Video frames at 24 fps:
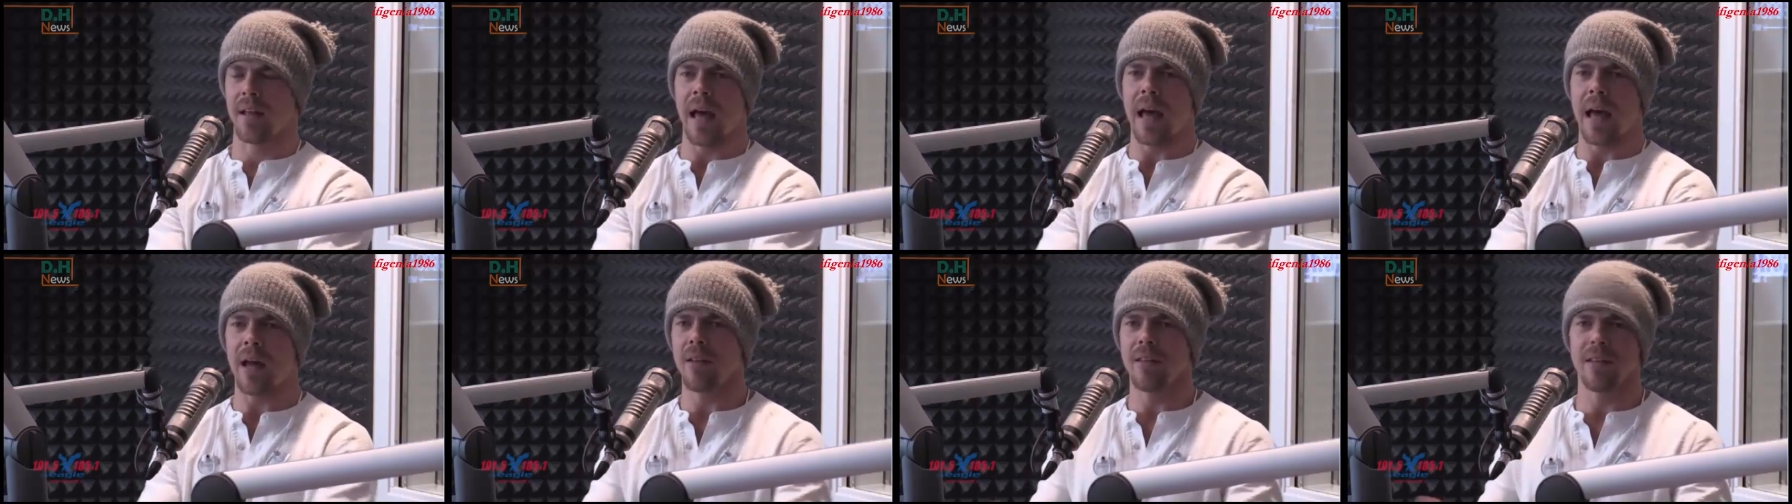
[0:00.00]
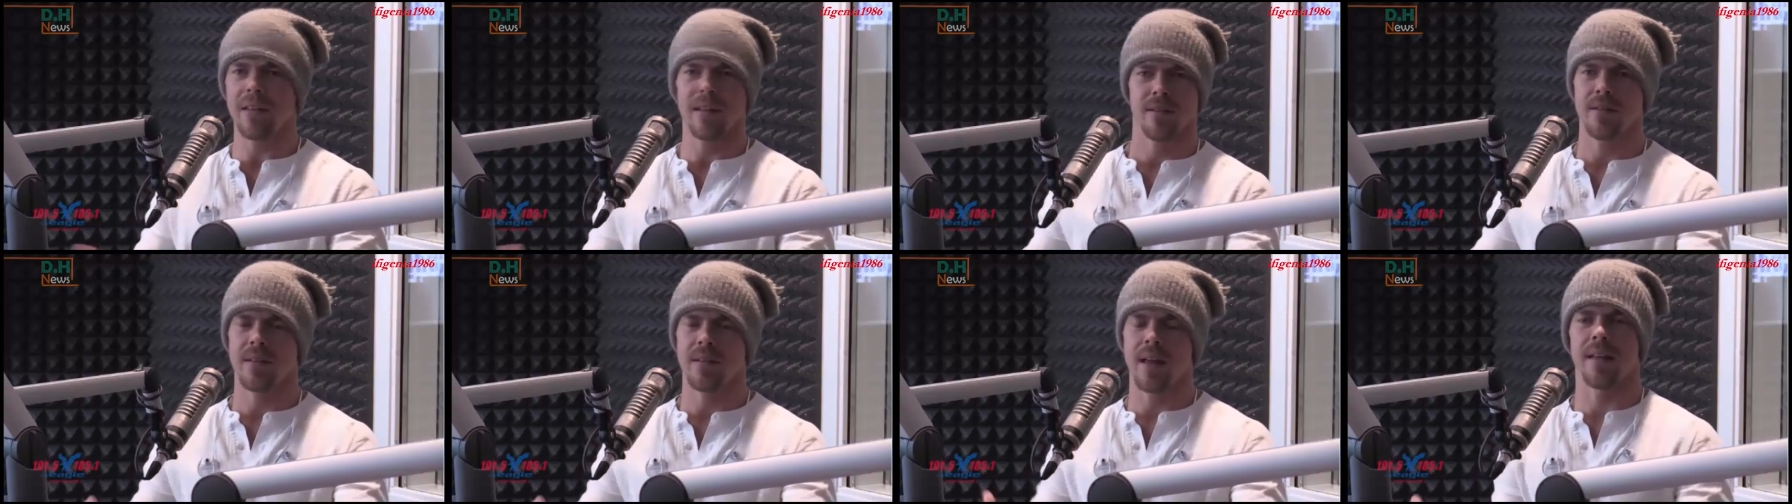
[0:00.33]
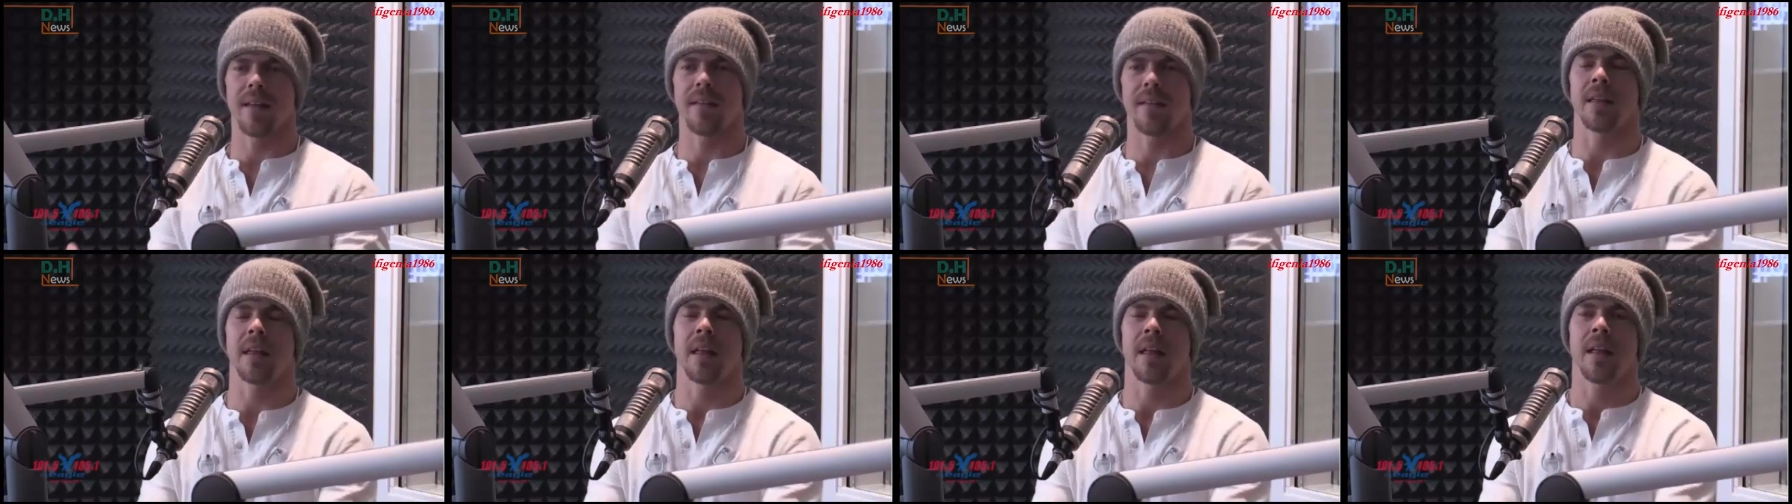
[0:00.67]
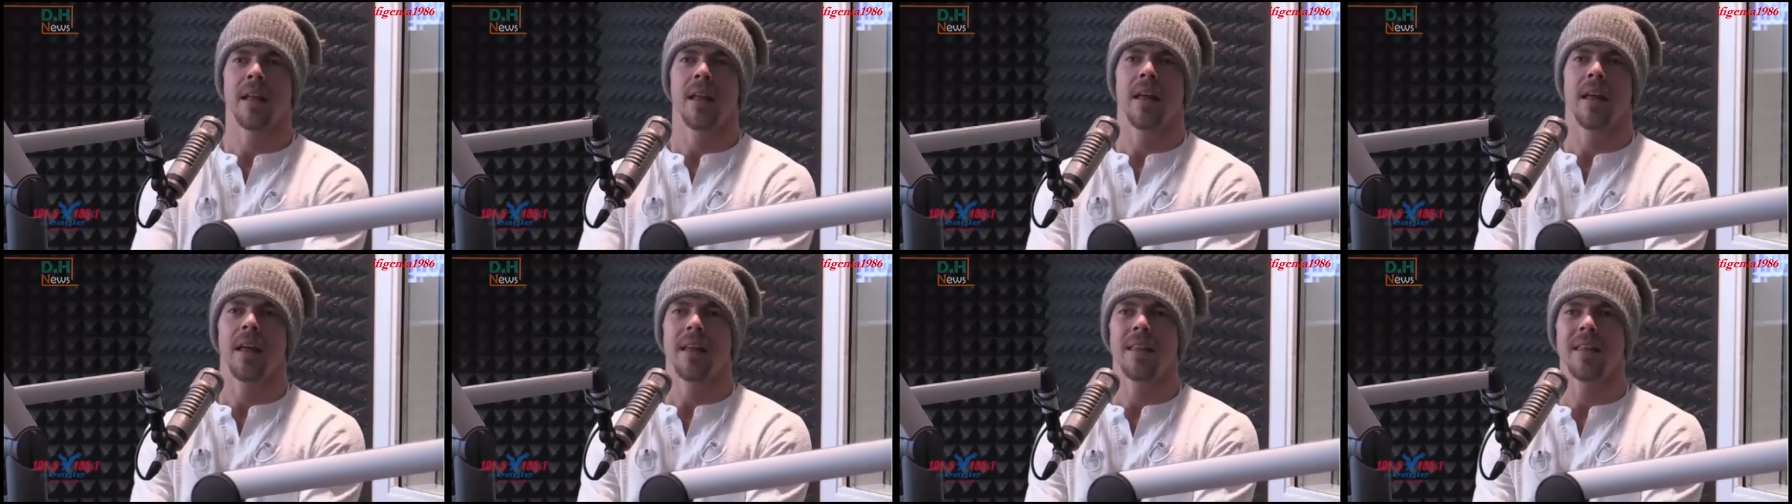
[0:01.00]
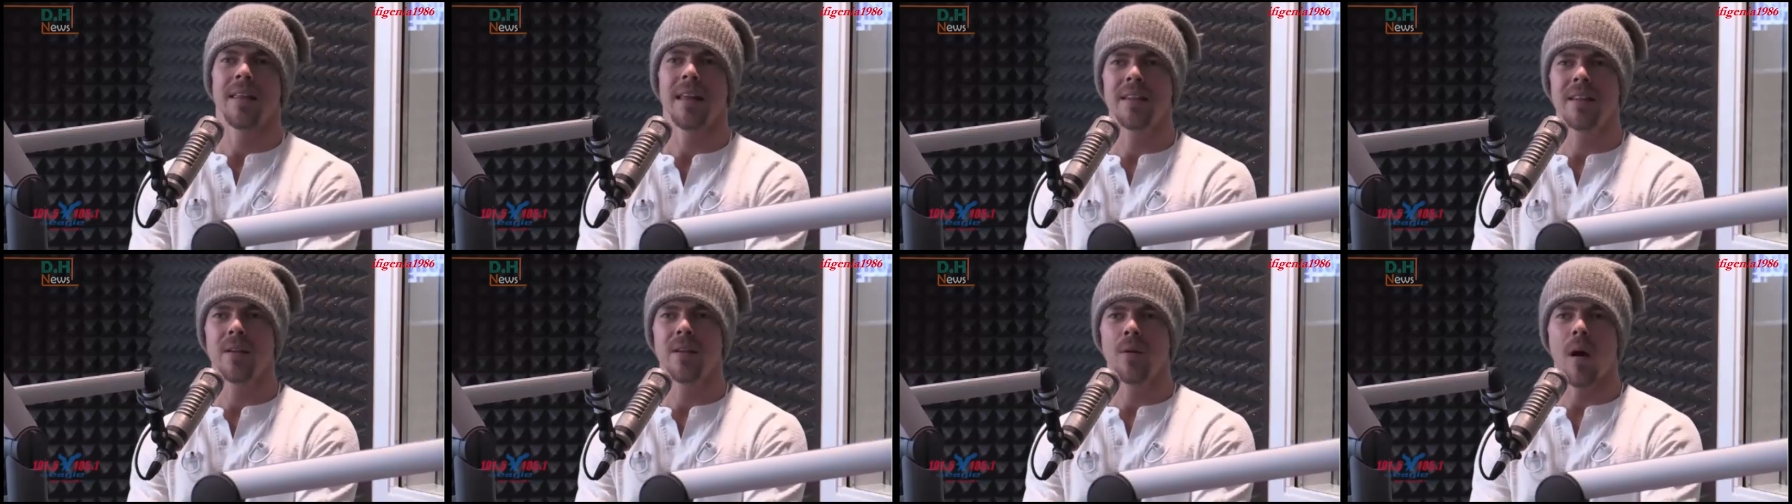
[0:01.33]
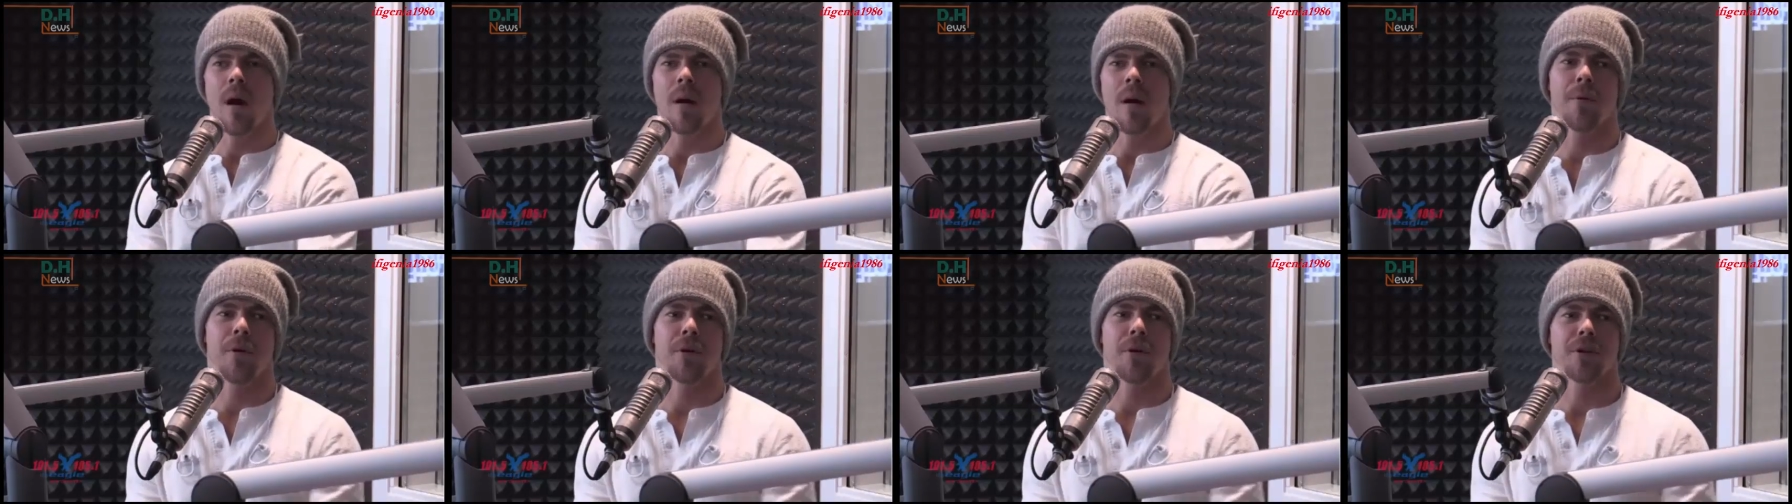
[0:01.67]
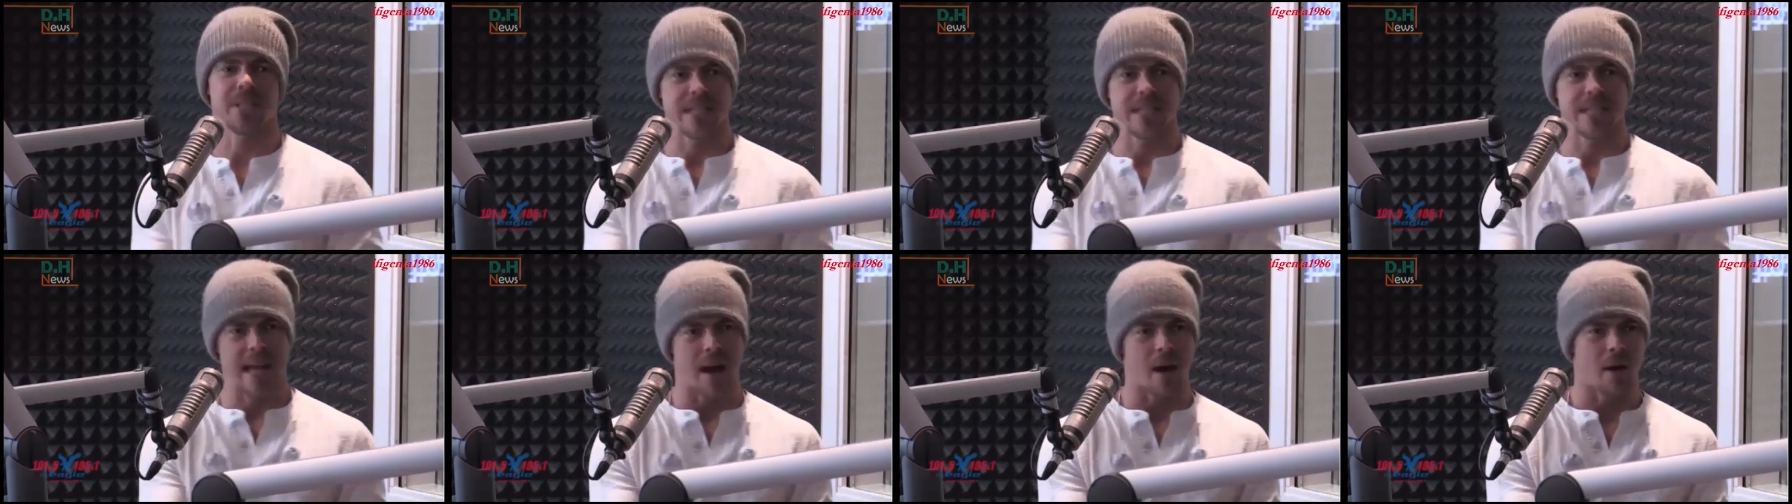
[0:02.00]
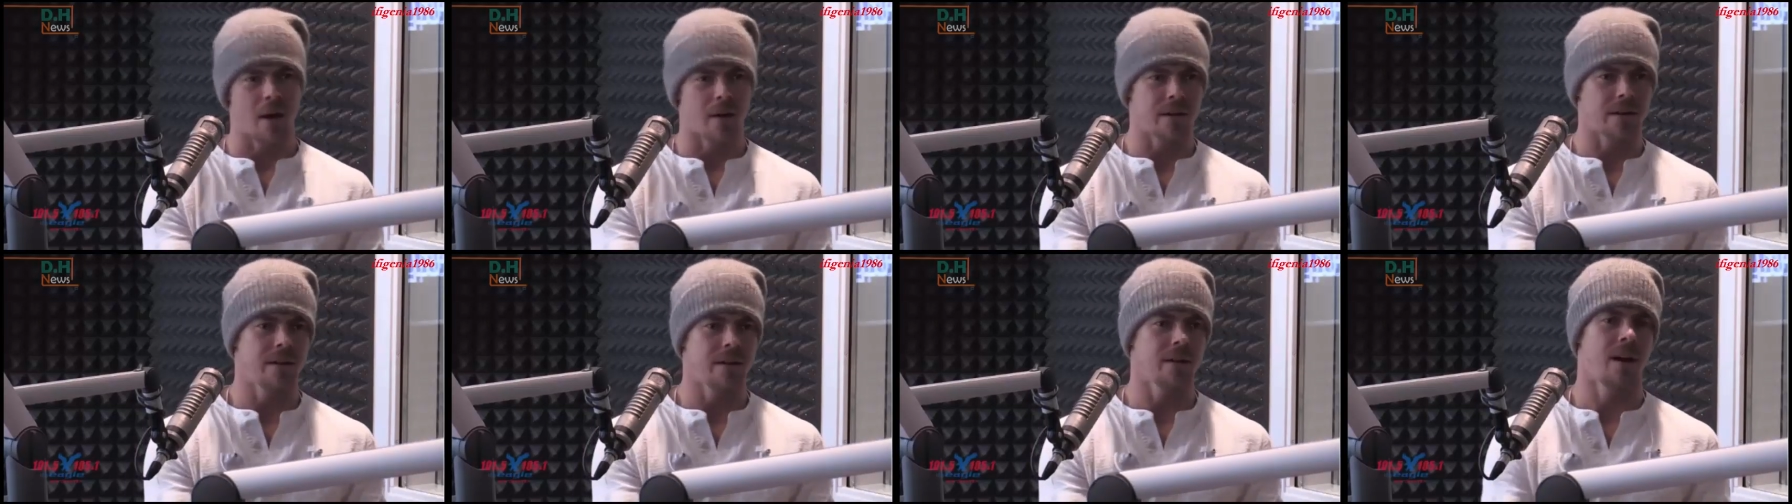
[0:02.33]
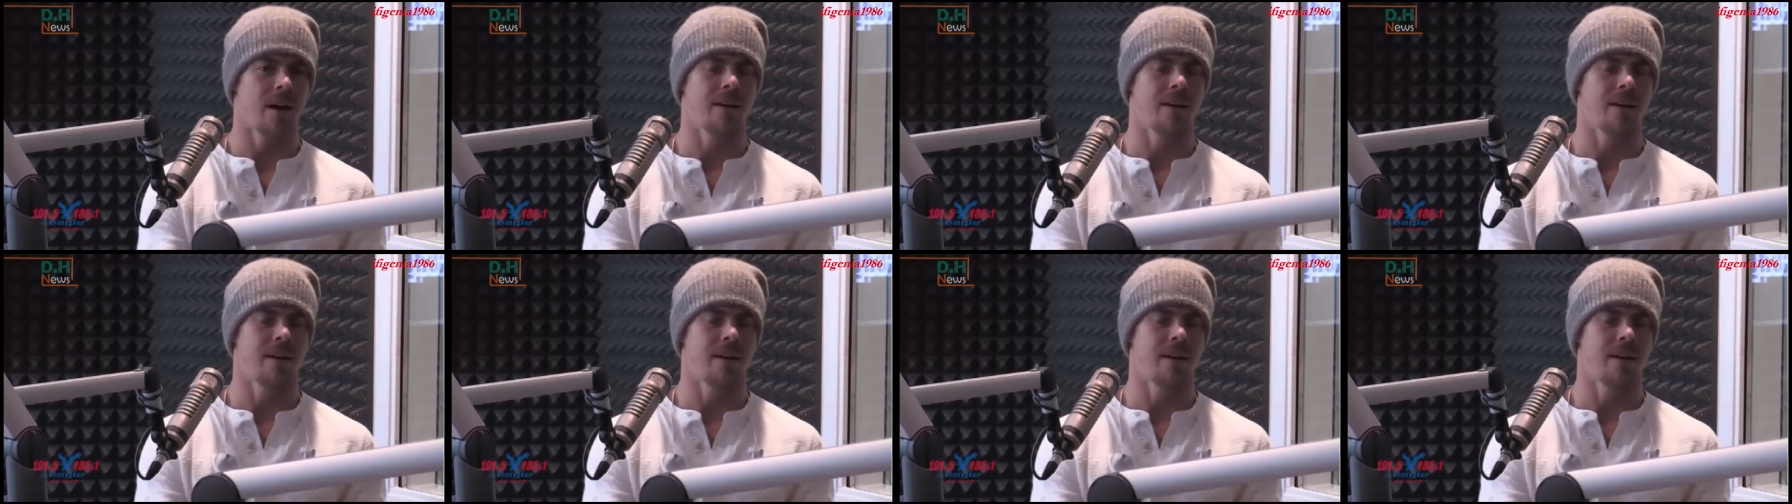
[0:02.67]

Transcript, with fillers: they do that? they do it on personality,